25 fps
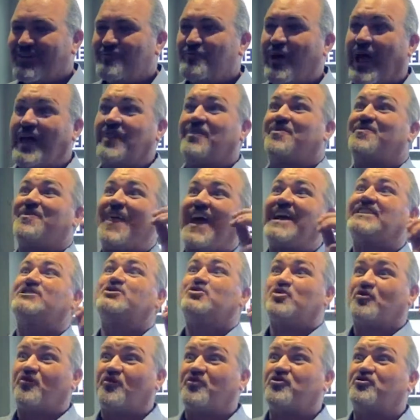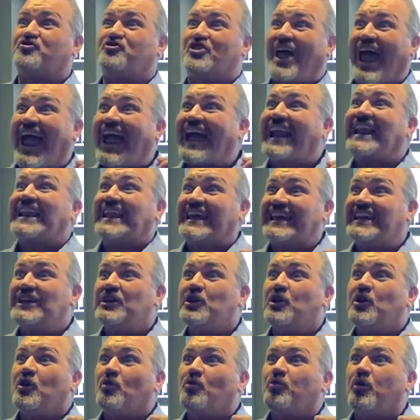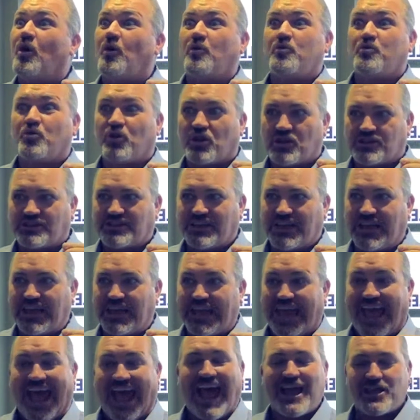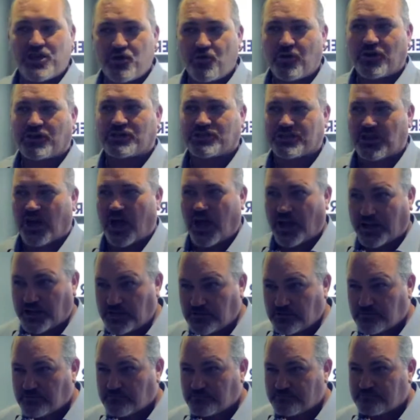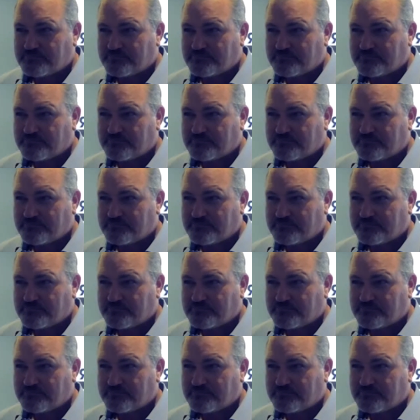Mate, that's exactly what we wanted to hear. Are you excited?